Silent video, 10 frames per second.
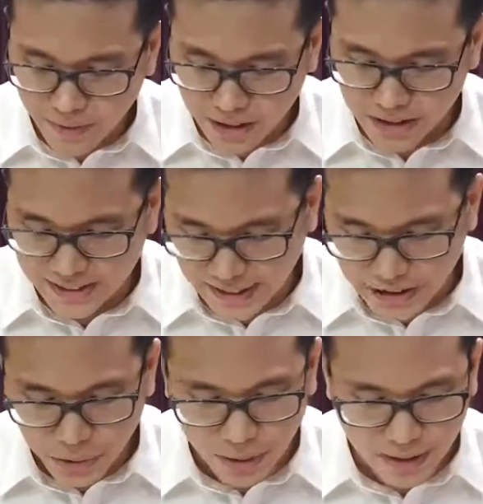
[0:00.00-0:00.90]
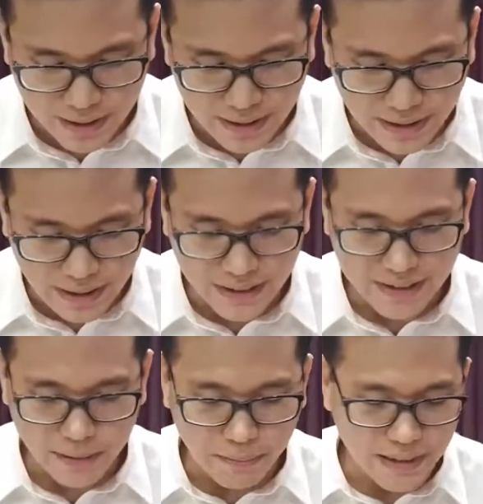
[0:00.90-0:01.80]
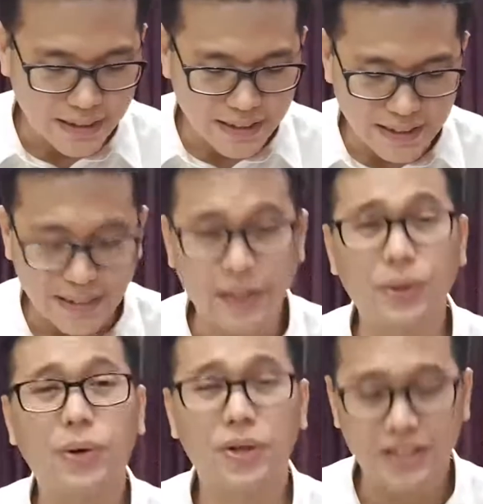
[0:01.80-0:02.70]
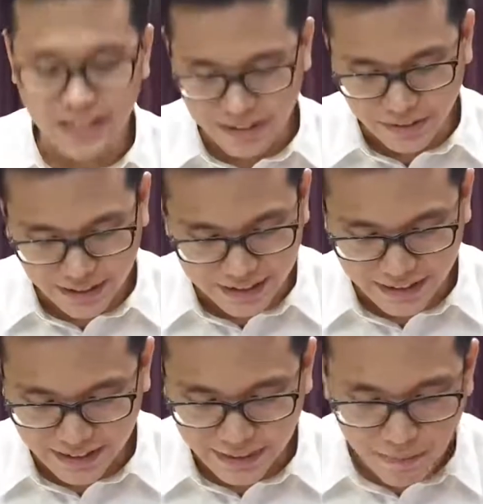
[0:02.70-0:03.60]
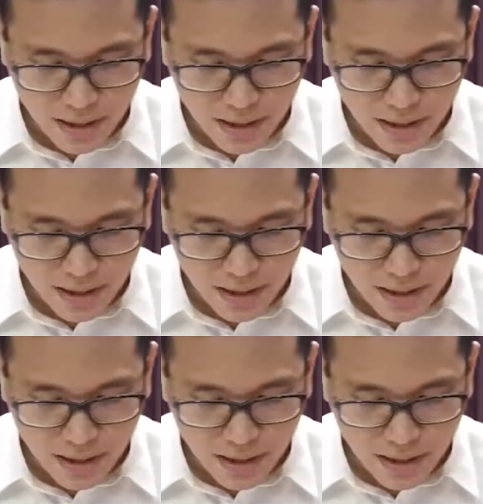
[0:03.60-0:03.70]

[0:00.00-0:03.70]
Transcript: our sanctuary, our stability in all generations.